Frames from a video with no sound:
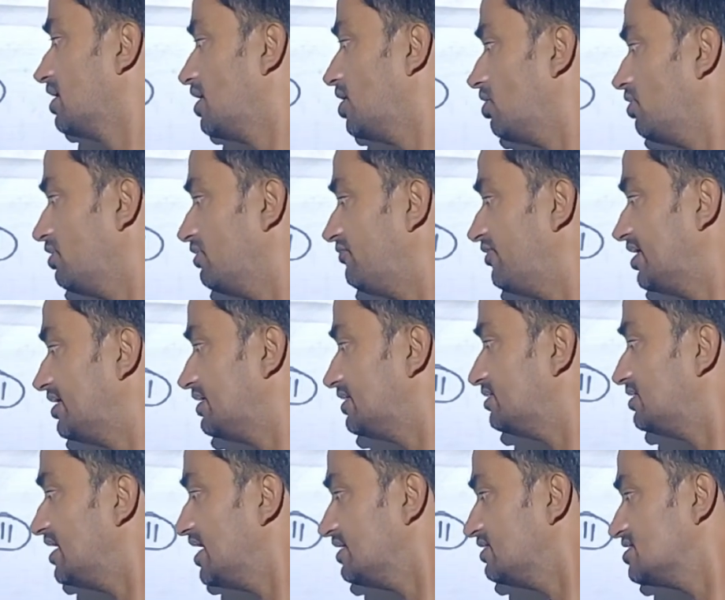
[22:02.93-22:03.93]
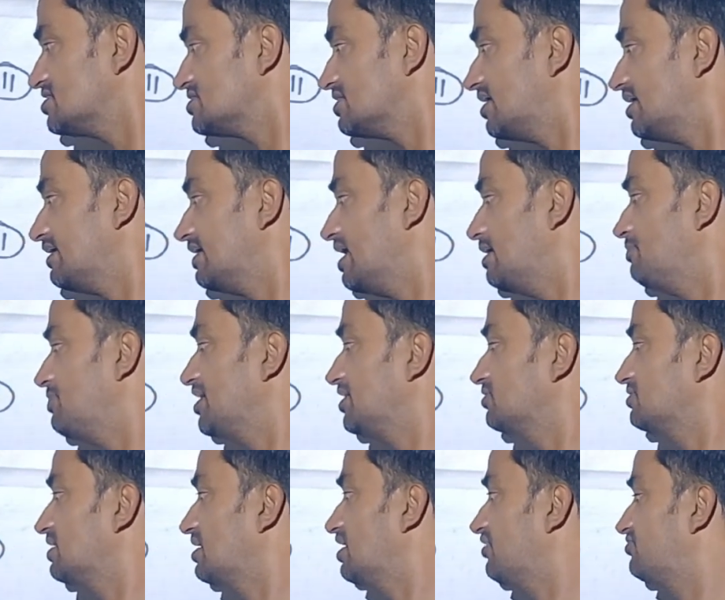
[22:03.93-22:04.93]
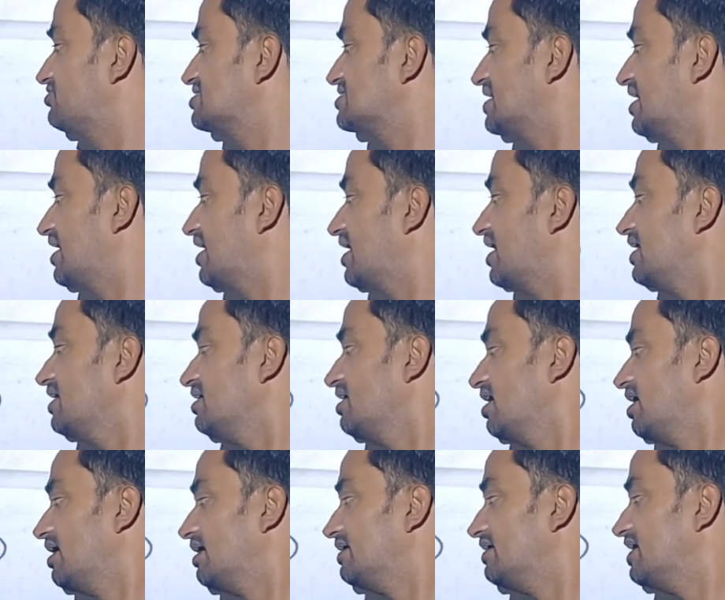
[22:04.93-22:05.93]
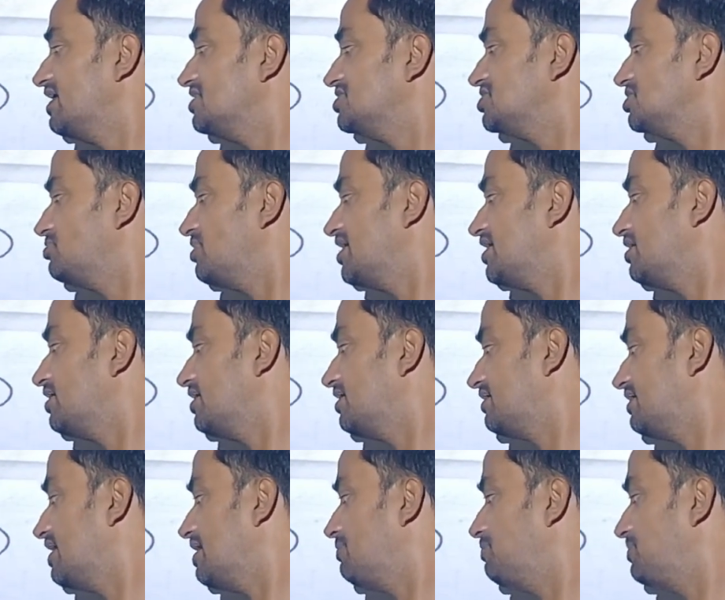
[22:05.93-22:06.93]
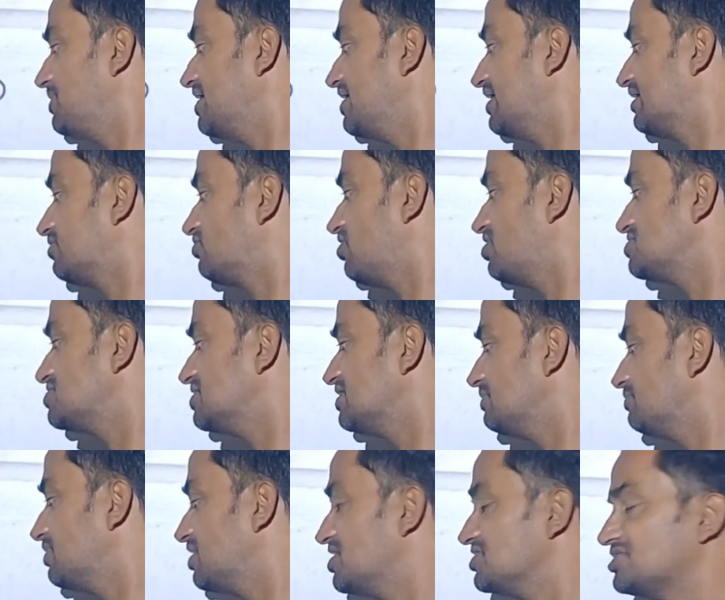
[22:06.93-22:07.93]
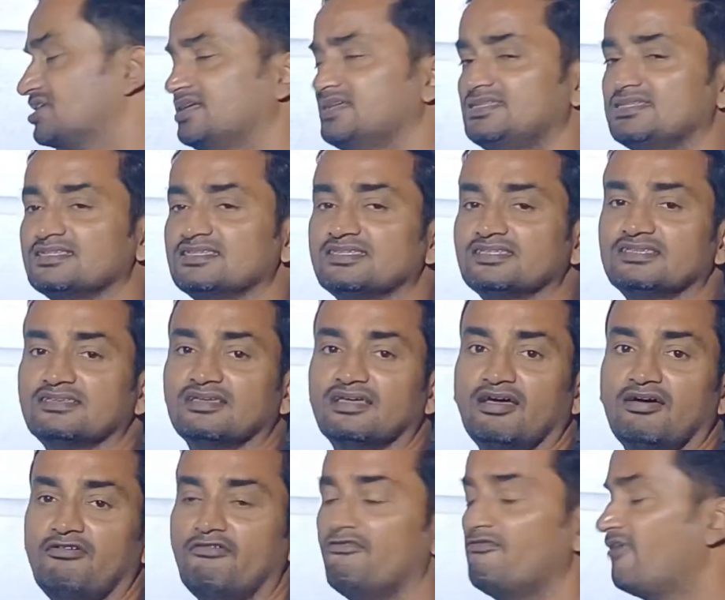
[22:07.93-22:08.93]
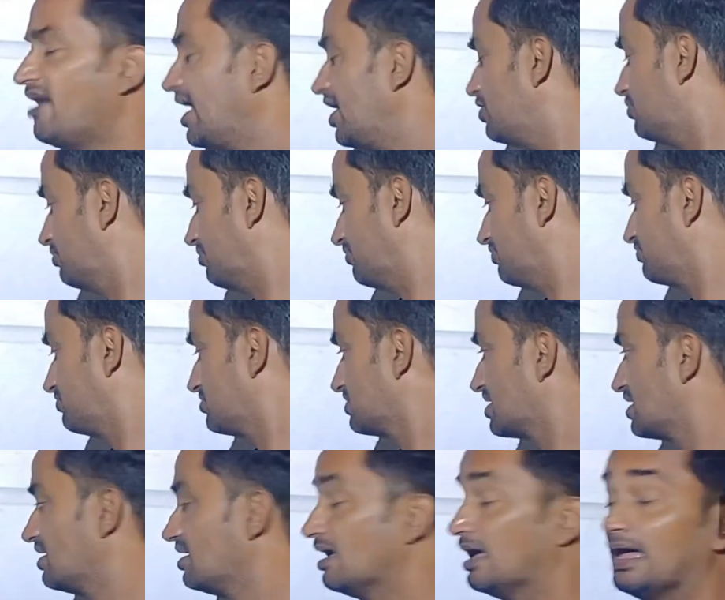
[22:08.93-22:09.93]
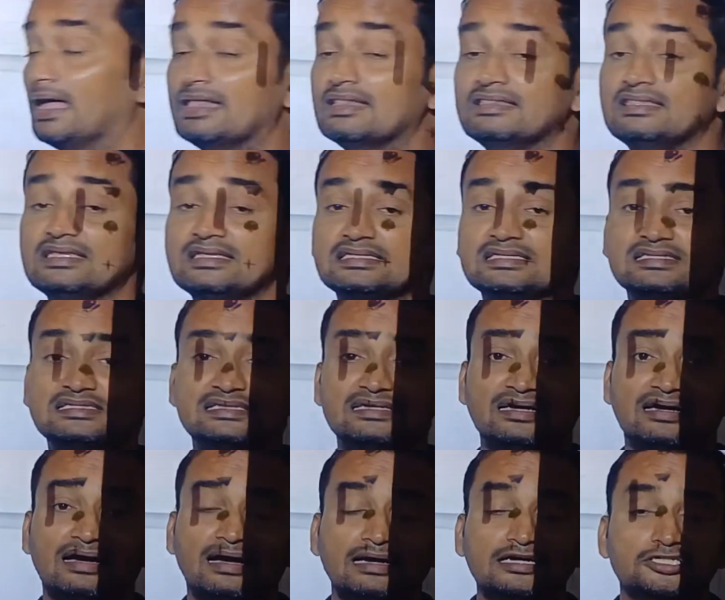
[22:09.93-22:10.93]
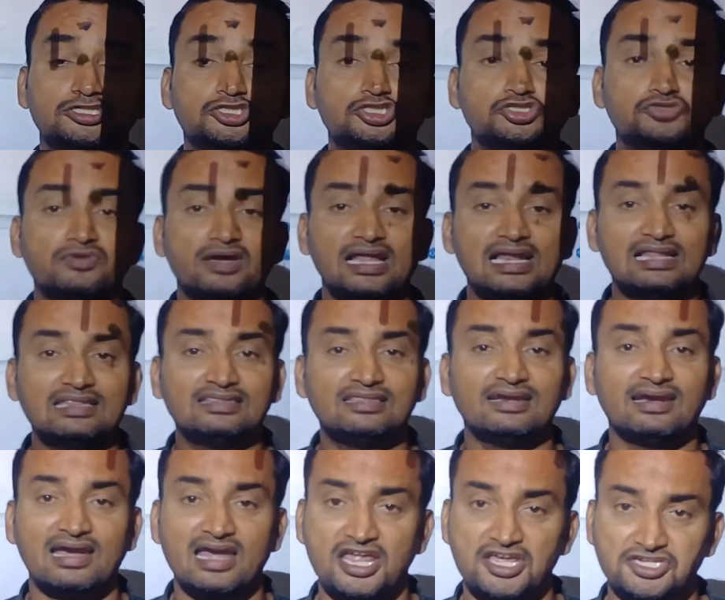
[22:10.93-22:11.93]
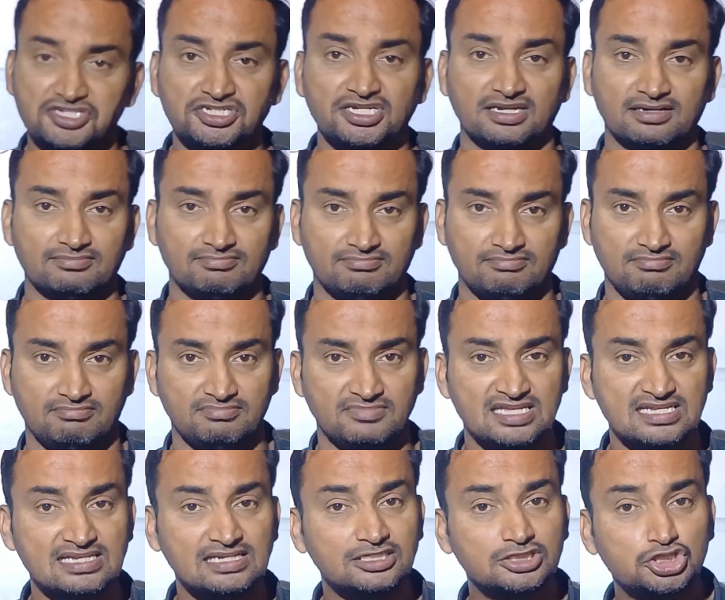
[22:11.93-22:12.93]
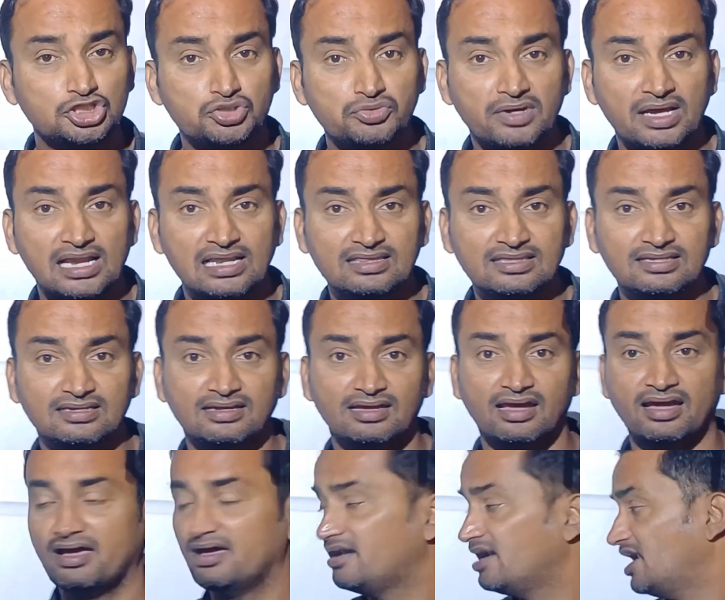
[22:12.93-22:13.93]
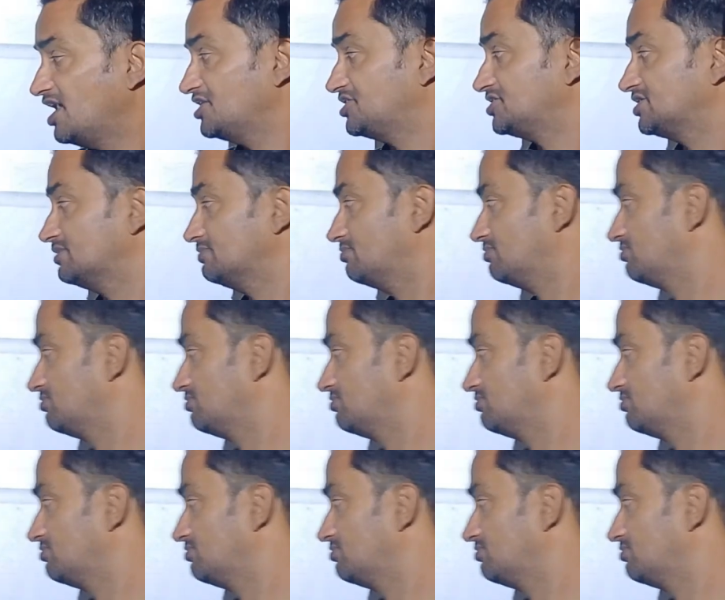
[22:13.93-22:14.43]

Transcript: Now if I take this del P to the left side, del G by del P at constant temperature is value. This is a 12th relation. This is a 12th relation.